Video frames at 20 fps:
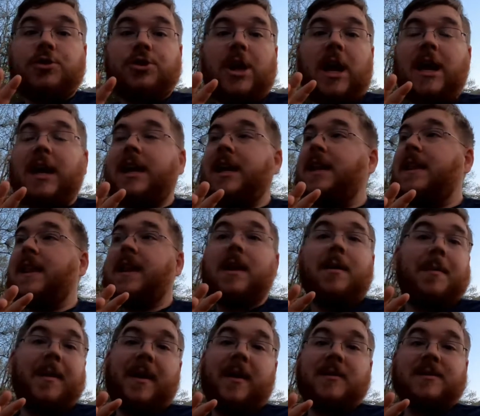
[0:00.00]
shaky that it
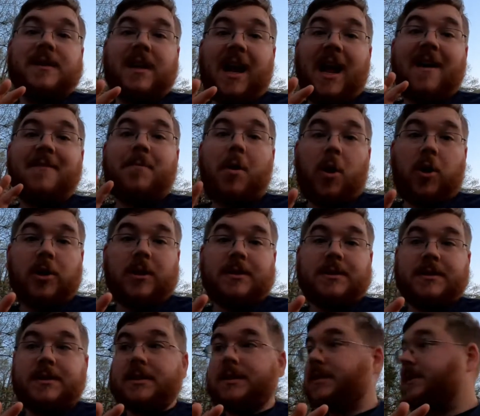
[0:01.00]
appears that I have
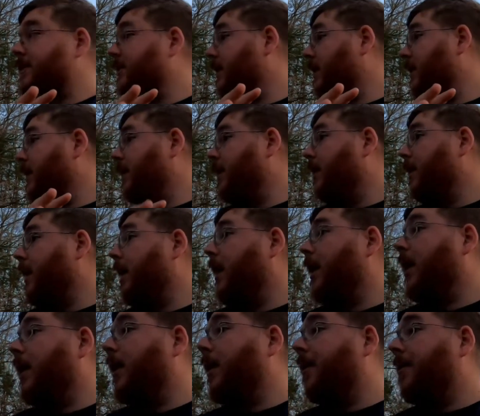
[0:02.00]
Parkinson's.
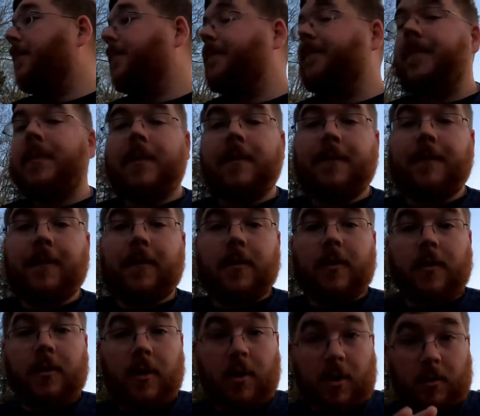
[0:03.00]

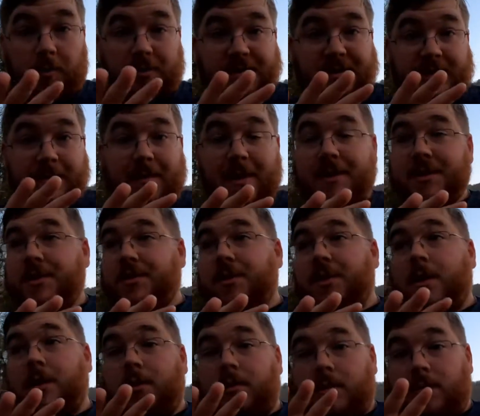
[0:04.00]
Y'all want to see a magic
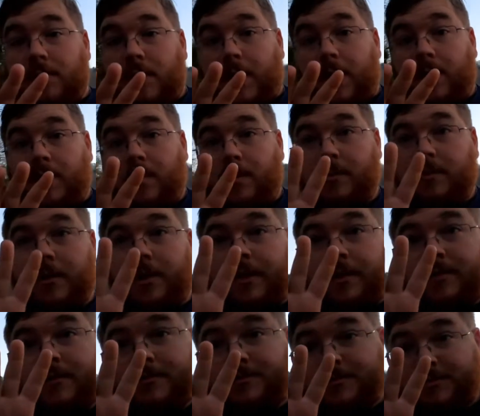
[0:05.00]
trick? You ready? You
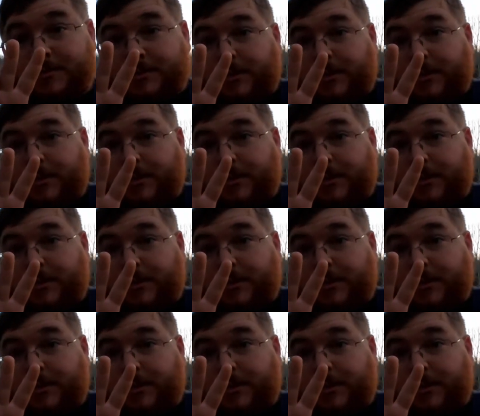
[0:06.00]
ready? You